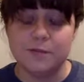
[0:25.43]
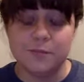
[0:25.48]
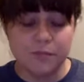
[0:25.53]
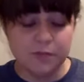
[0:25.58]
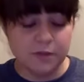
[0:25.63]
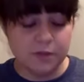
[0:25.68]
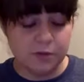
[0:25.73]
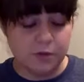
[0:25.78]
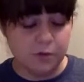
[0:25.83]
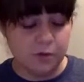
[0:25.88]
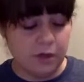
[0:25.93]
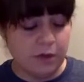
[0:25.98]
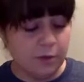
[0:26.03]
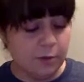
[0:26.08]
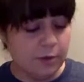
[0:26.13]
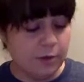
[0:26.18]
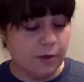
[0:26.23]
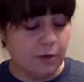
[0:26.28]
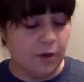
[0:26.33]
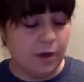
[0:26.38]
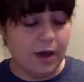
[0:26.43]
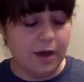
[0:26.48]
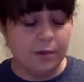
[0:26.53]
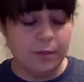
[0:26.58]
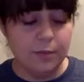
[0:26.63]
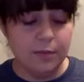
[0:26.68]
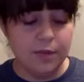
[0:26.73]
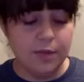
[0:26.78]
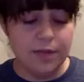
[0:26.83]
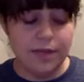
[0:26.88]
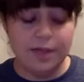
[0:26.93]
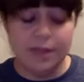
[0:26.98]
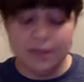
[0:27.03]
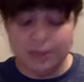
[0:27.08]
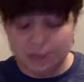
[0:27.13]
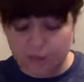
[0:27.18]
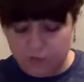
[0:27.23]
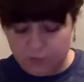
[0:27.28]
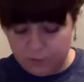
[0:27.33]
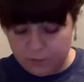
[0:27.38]
So here we go. I play,
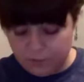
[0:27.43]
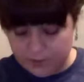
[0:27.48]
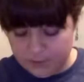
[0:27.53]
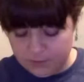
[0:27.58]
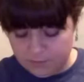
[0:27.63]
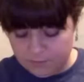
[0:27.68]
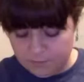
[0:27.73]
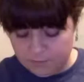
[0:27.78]
then you play.